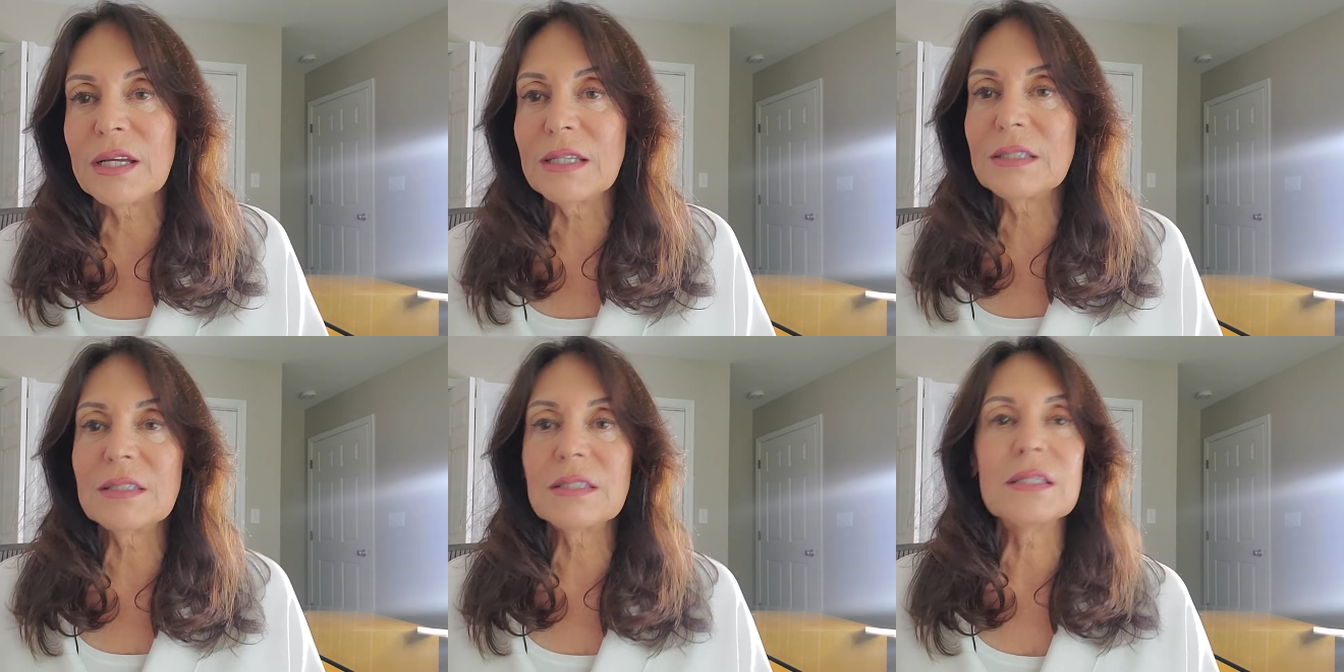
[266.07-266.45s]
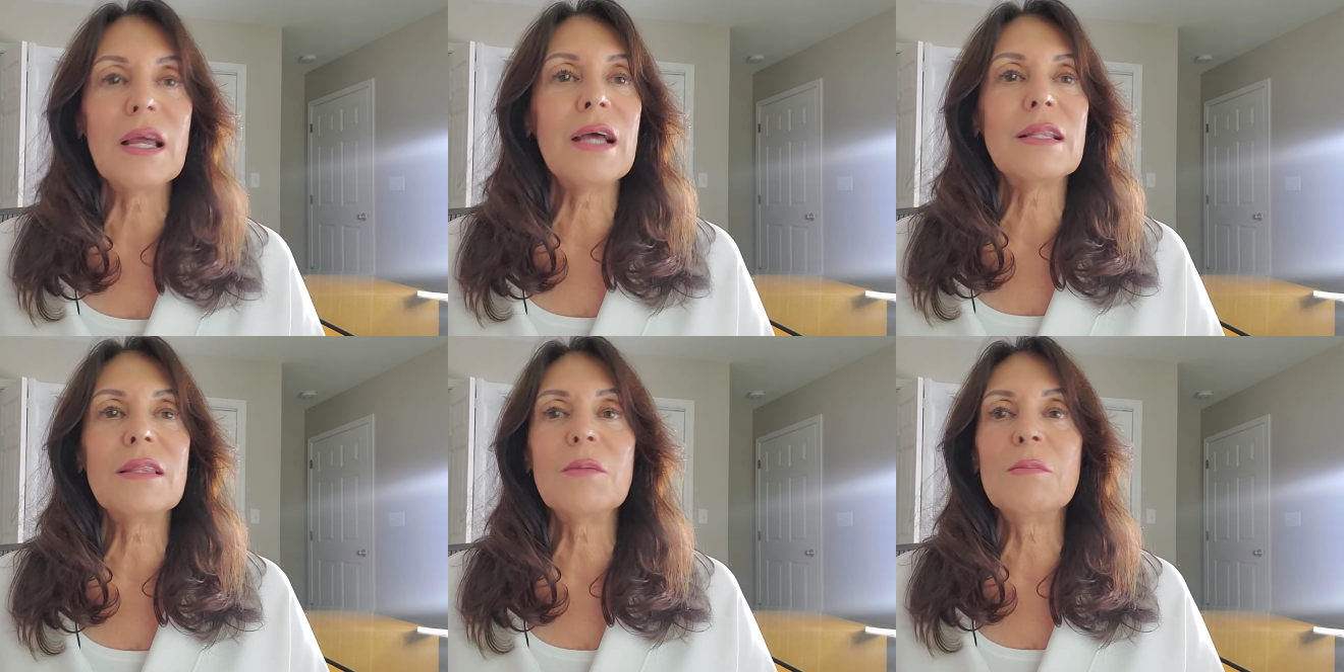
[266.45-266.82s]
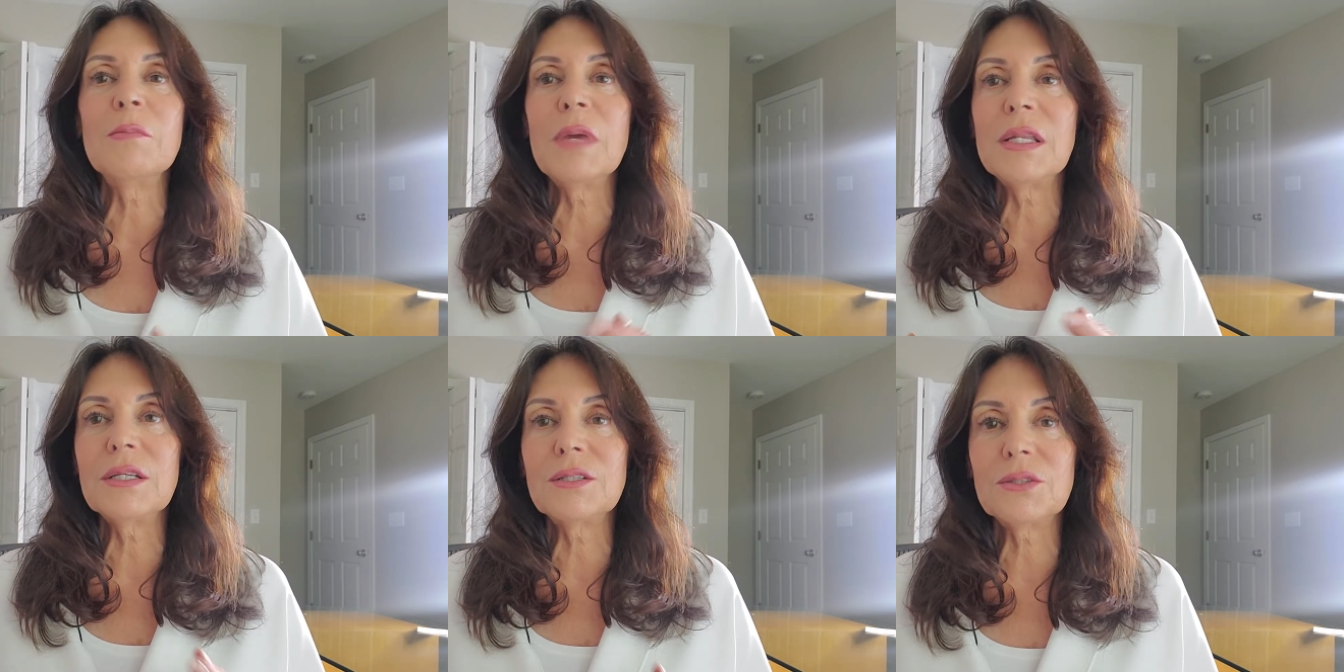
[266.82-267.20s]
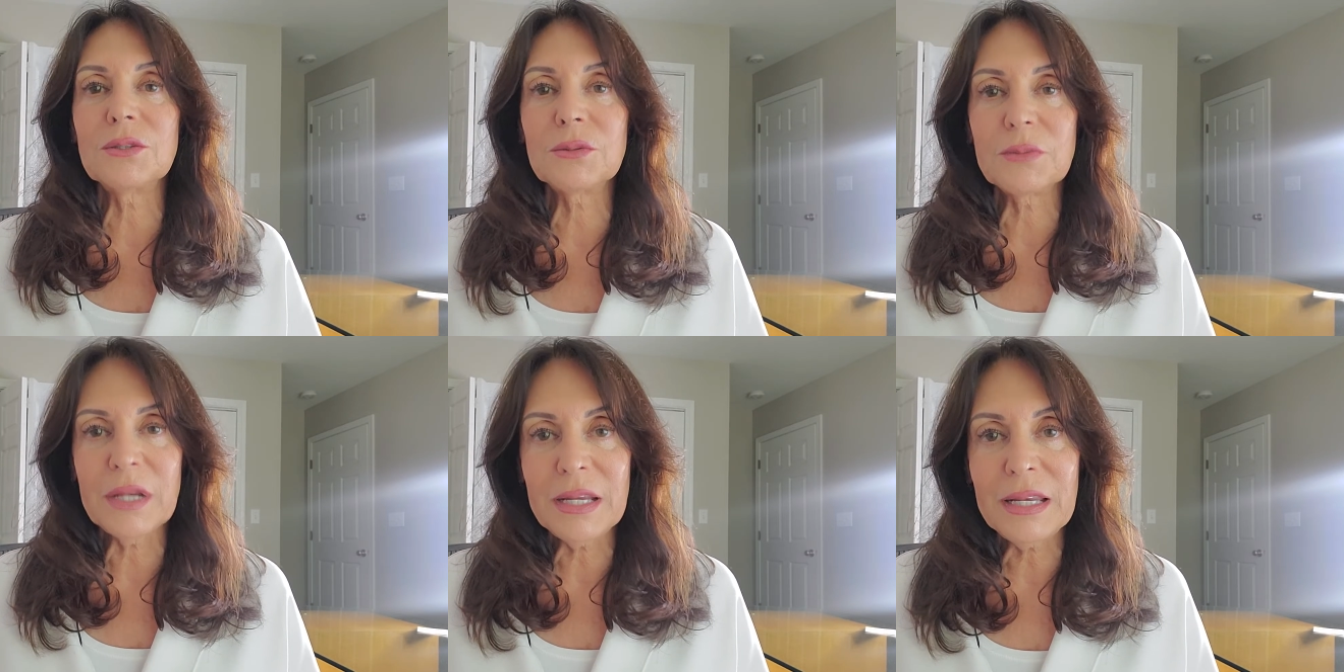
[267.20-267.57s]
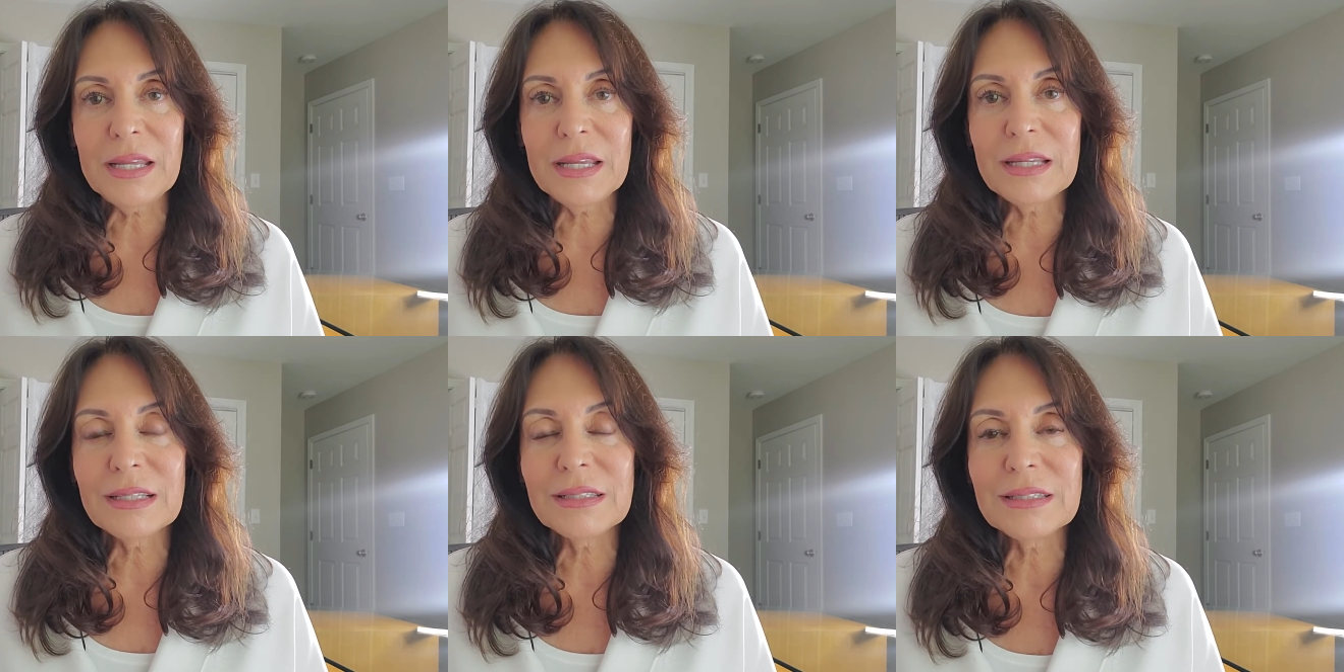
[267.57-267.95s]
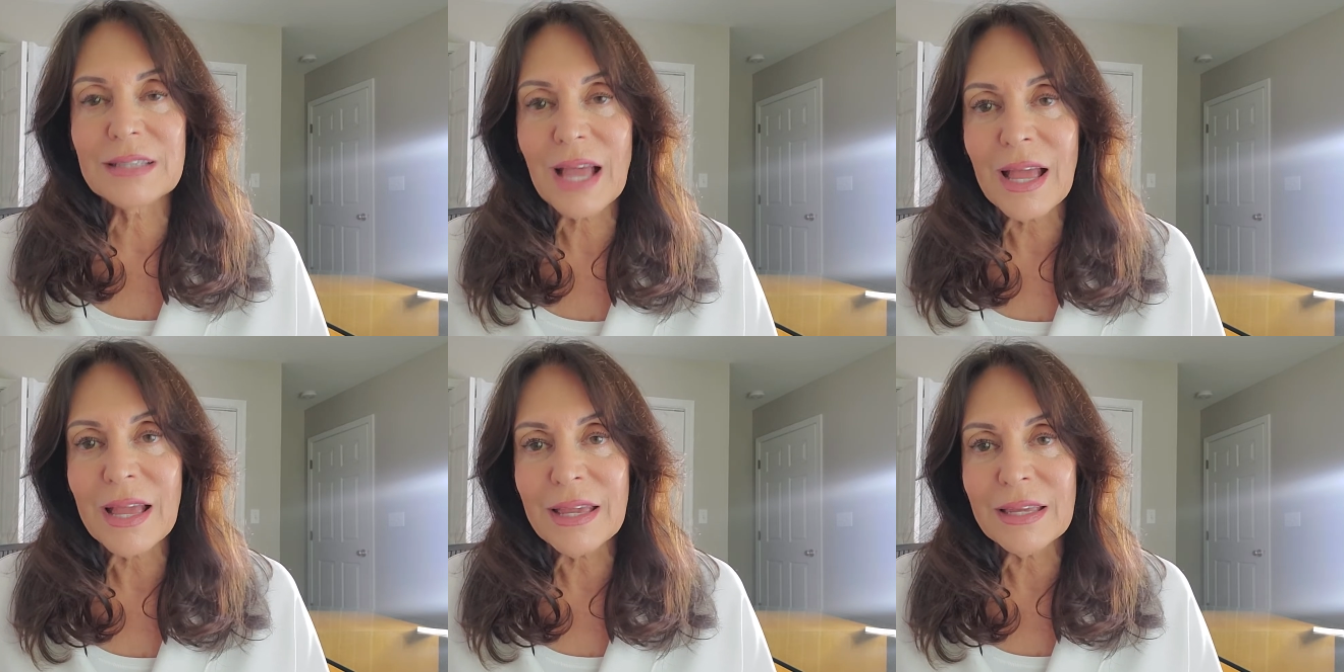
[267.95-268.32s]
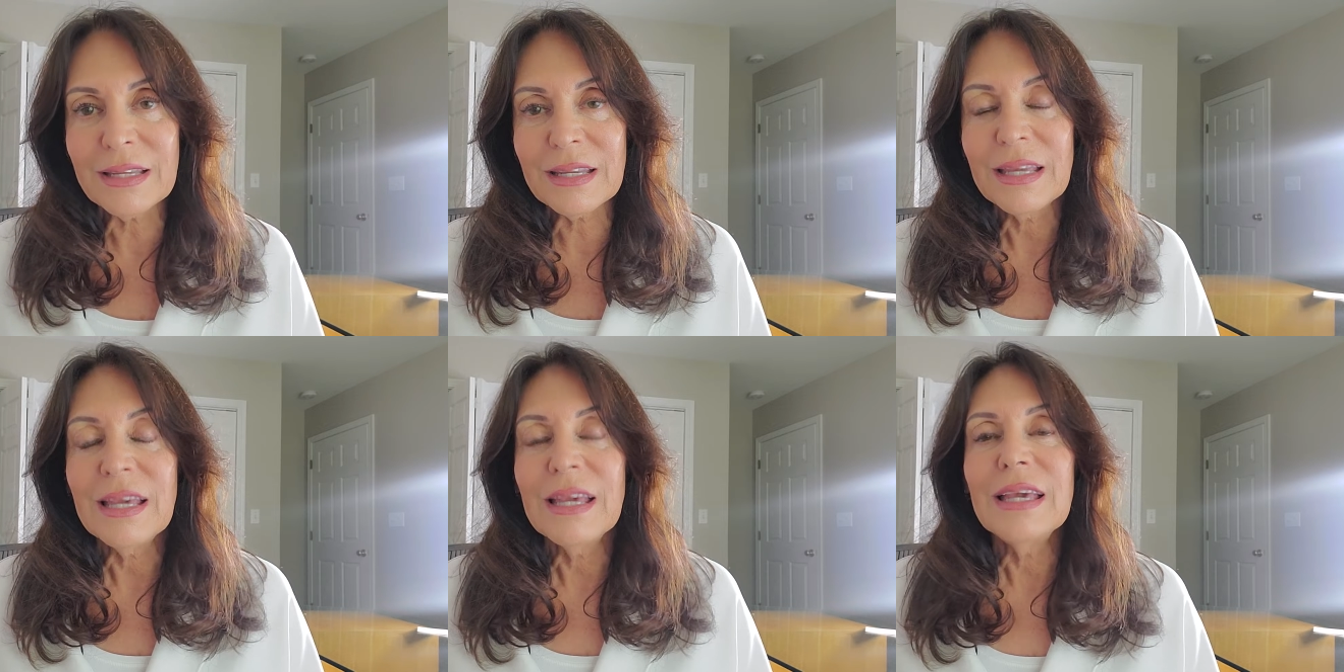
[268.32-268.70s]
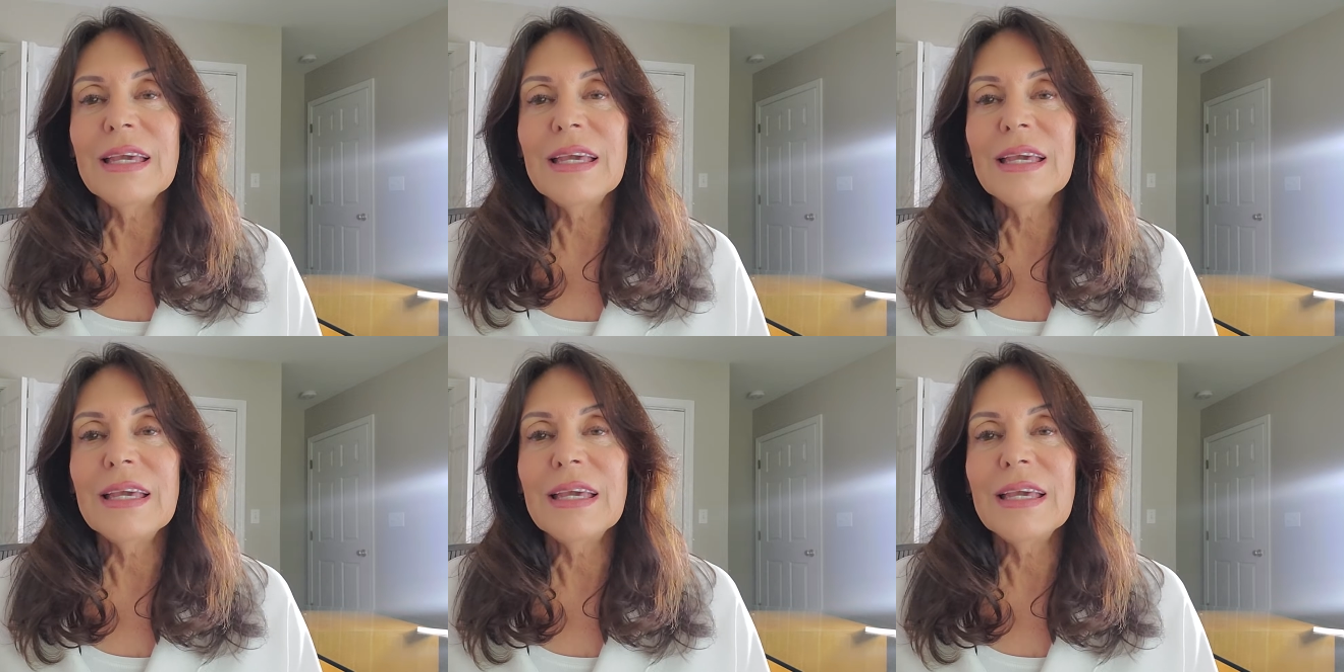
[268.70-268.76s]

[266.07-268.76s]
It's not the Mediterranean diet,